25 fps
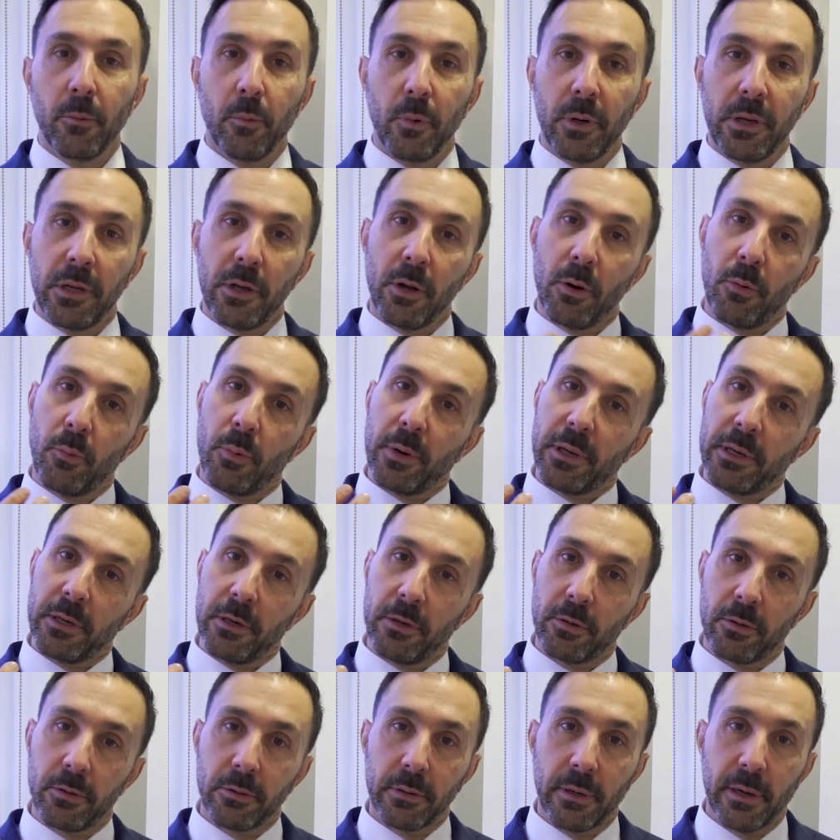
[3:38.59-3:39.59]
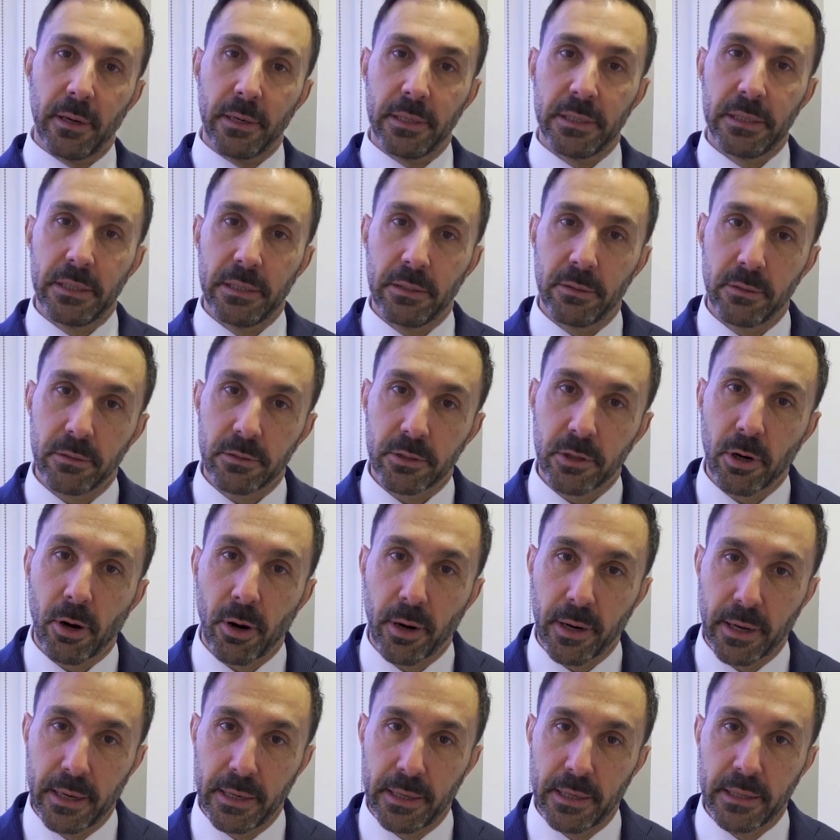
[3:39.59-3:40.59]
We know what your ideal
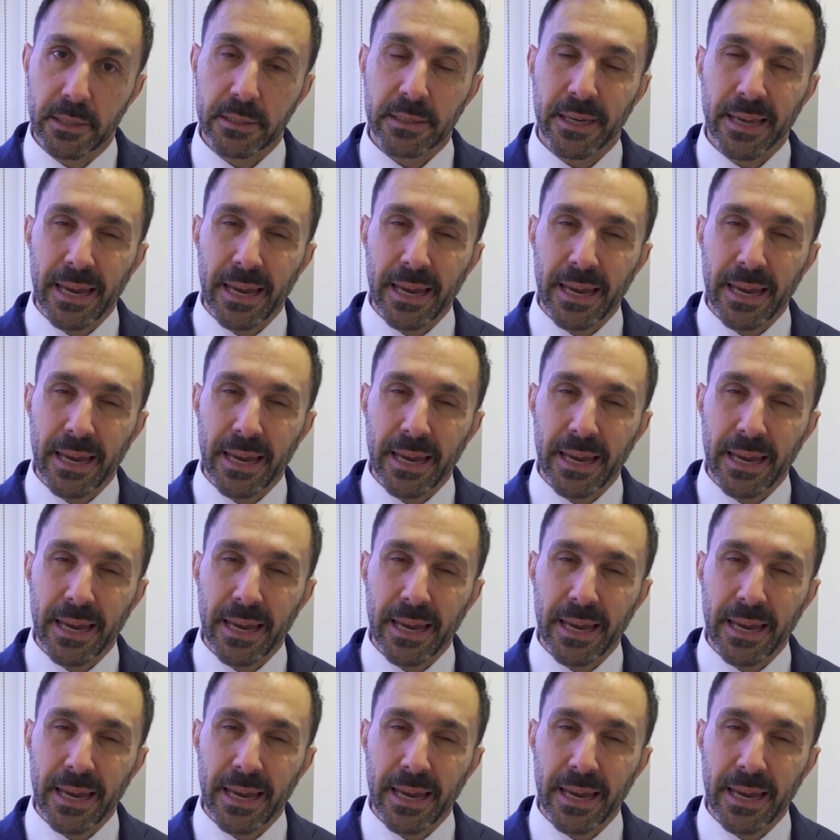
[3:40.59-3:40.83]
target is.